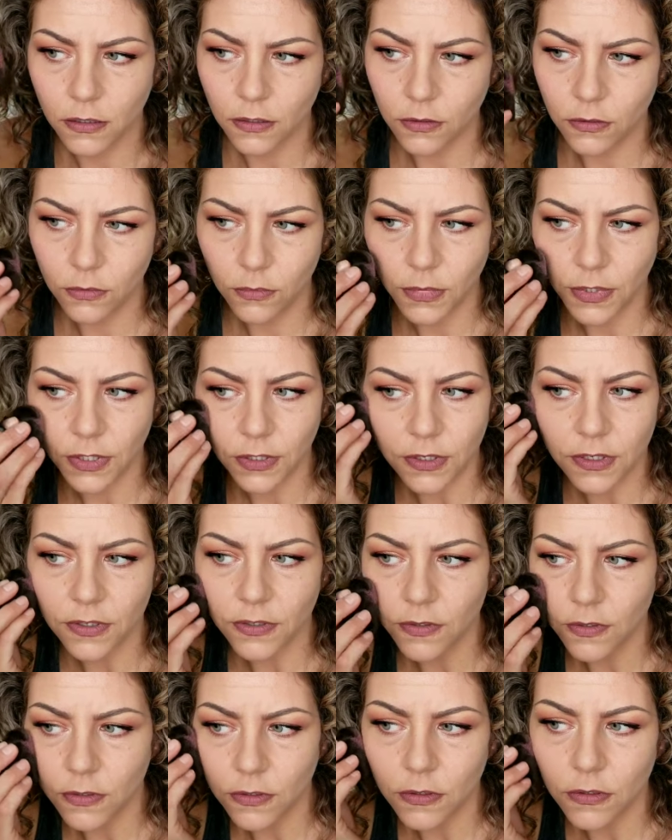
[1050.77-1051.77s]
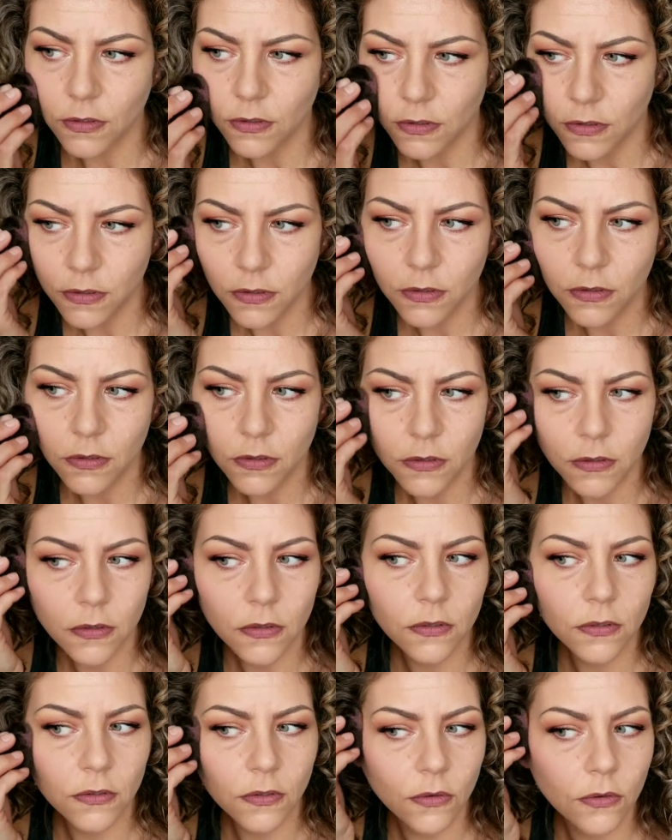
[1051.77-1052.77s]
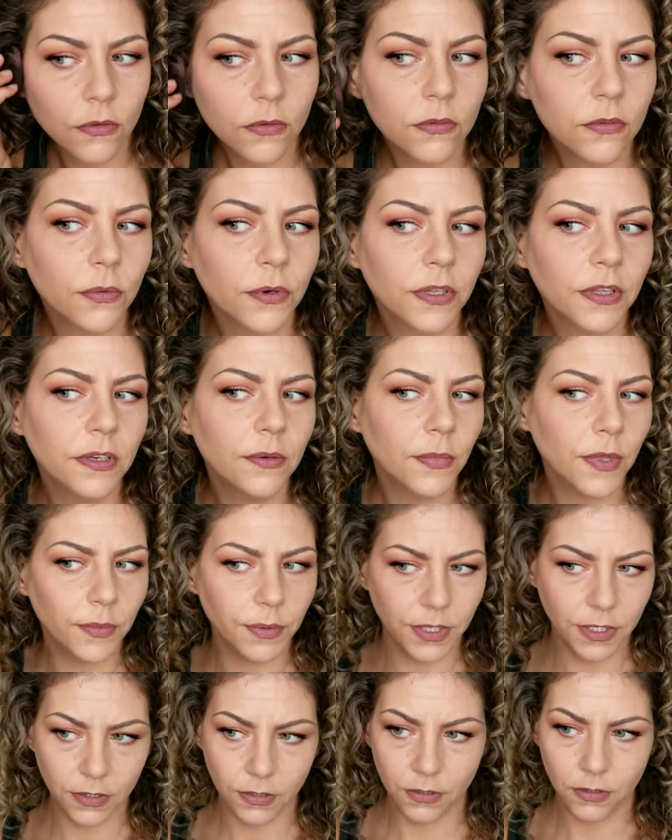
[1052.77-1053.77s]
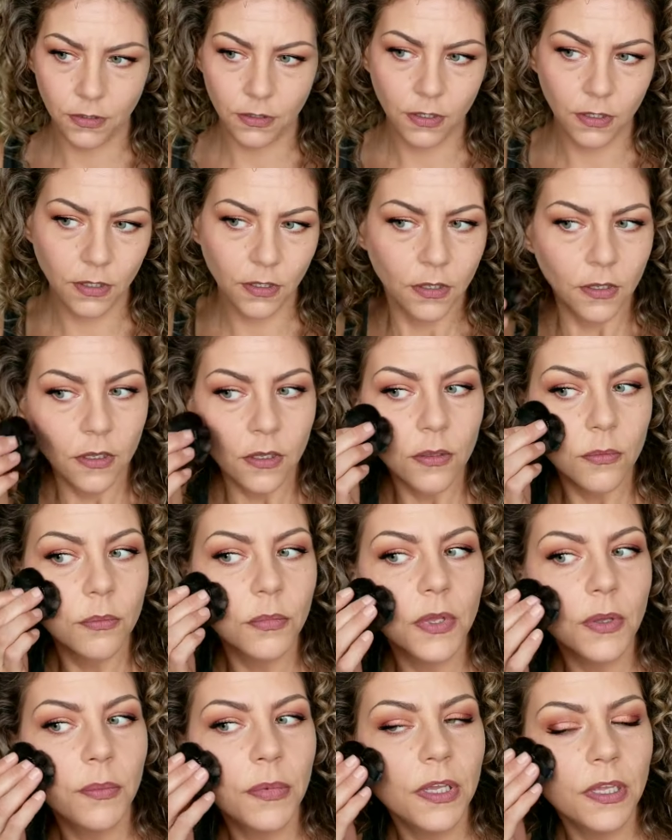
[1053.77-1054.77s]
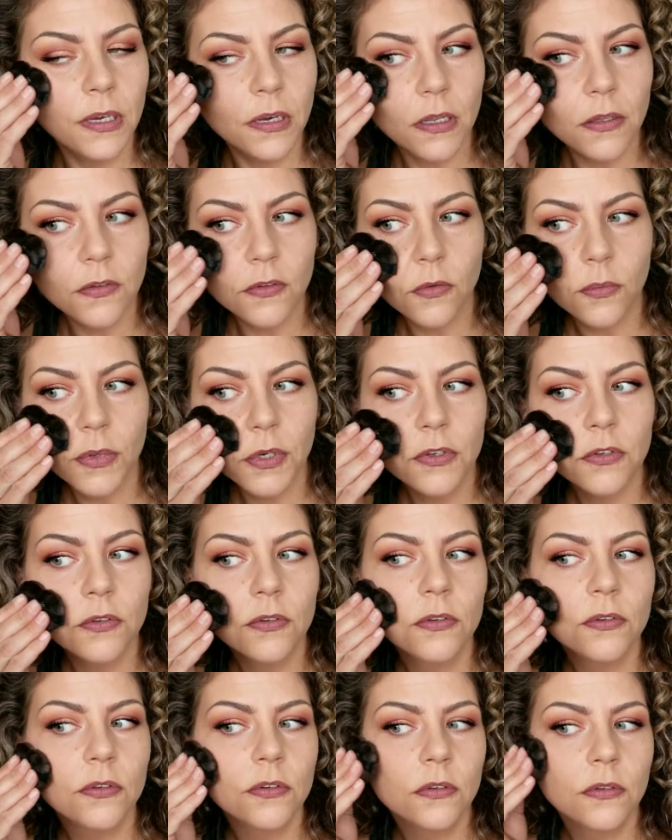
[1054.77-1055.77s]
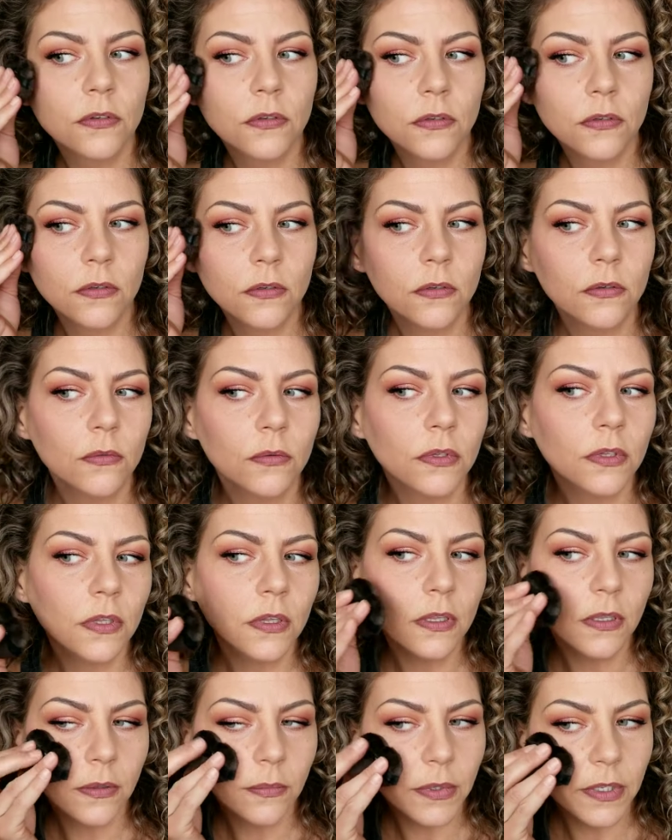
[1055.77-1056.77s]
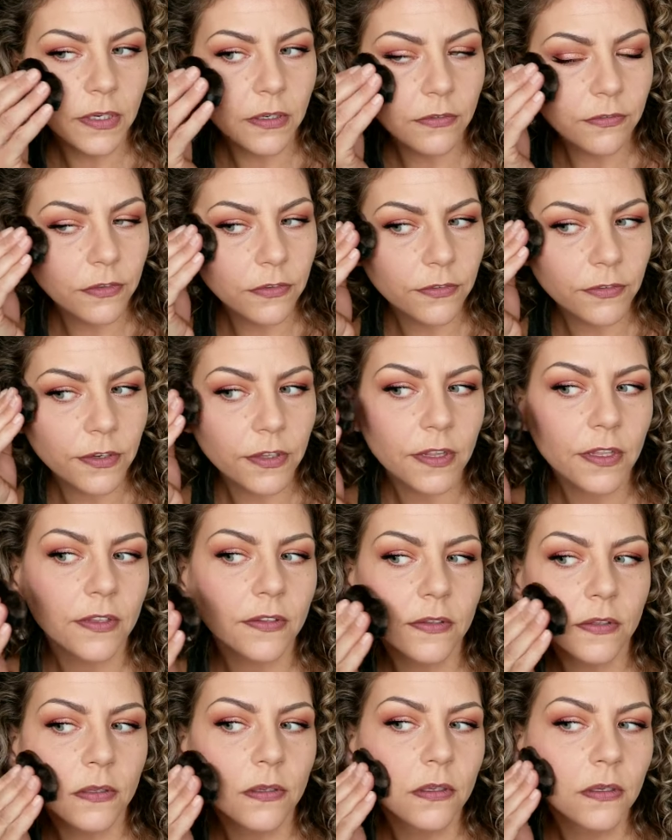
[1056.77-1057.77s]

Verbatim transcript: Oh my goodness. So swirly maybe? Maybe not so much. What a little Blendiful for this.